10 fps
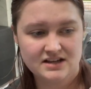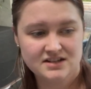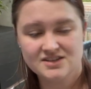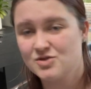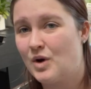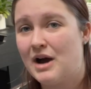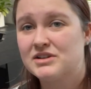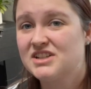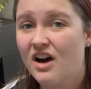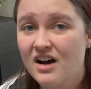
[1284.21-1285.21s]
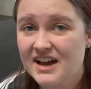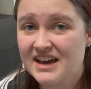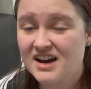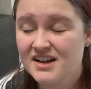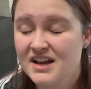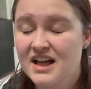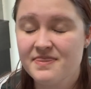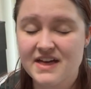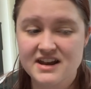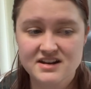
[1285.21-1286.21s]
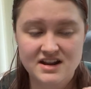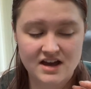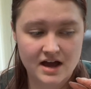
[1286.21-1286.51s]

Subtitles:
sort out a tyre, then